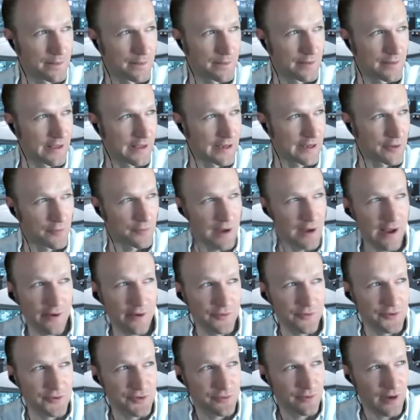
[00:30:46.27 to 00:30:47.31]
like
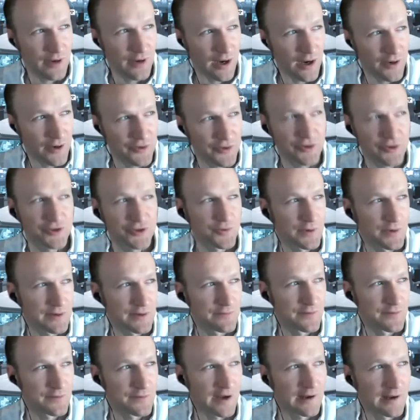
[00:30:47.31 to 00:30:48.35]
around
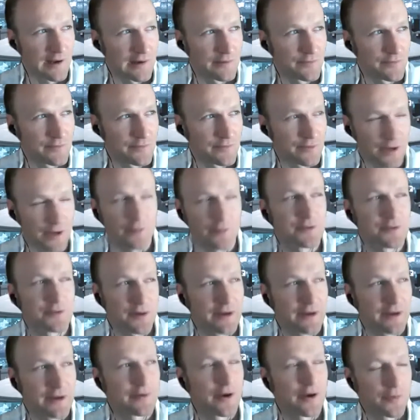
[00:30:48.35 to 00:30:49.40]
125. No, it was
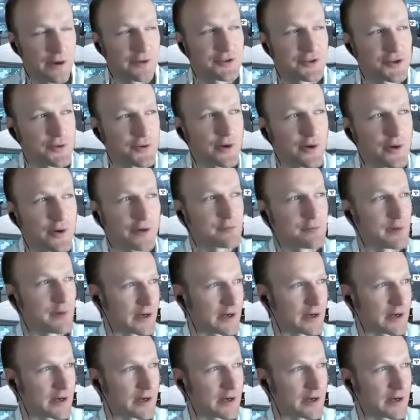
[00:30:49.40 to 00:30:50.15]
around $200,